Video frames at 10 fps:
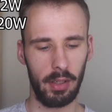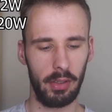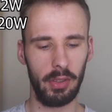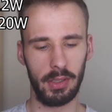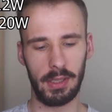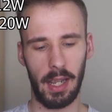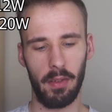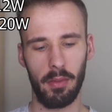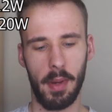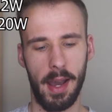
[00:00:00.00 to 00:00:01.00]
you
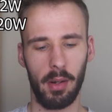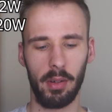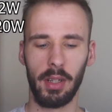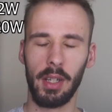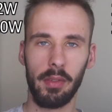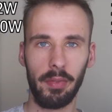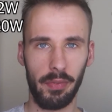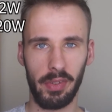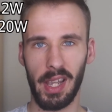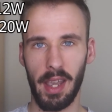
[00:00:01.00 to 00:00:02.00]
save about
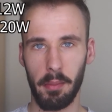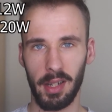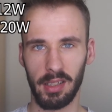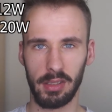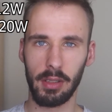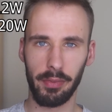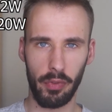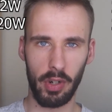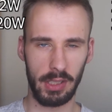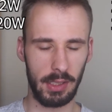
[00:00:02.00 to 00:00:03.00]
58 minutes and
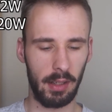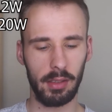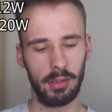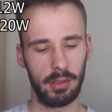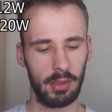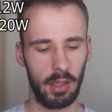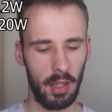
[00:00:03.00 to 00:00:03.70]
40 seconds.